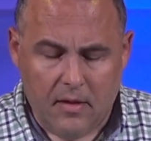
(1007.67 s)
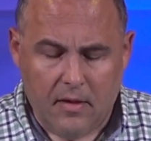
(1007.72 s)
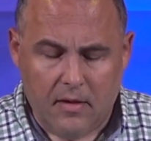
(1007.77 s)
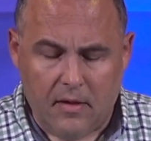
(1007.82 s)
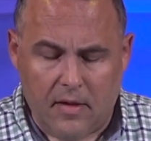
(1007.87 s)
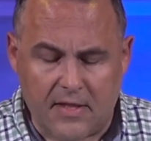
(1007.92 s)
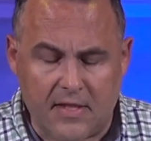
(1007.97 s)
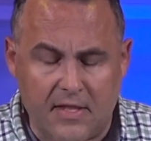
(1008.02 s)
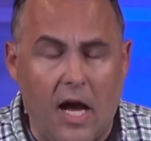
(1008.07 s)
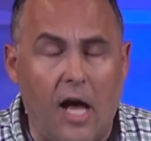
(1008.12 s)

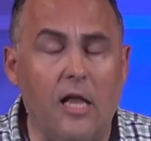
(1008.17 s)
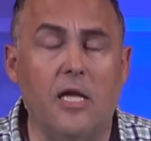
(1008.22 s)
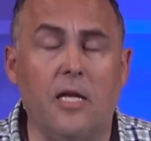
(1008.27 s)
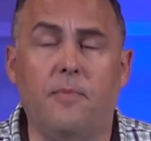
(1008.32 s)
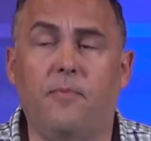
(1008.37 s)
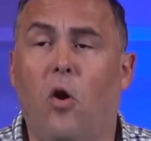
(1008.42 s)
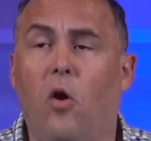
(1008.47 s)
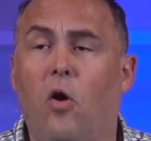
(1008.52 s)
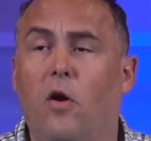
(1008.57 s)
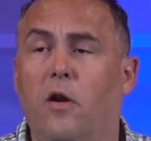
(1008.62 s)
the solid
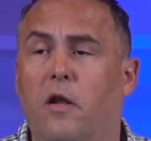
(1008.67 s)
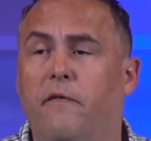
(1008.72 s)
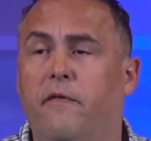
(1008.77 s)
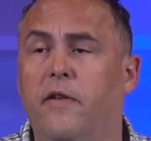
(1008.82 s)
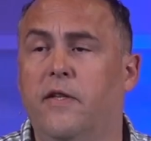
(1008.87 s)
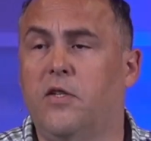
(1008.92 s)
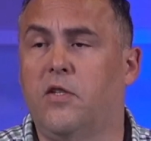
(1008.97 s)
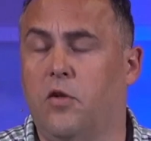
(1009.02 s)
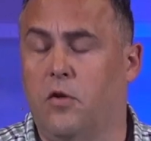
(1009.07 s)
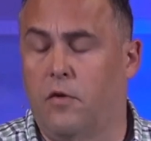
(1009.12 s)
part of
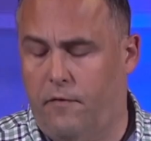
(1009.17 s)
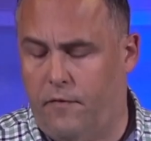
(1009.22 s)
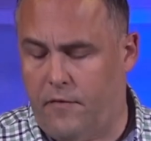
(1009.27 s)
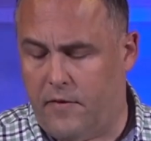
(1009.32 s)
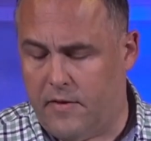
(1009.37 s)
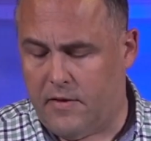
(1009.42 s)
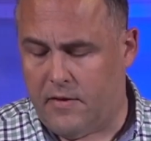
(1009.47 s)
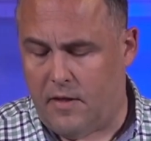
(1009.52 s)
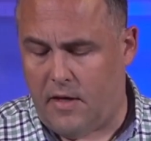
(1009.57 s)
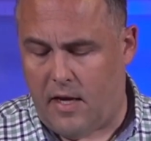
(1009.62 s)
its surface,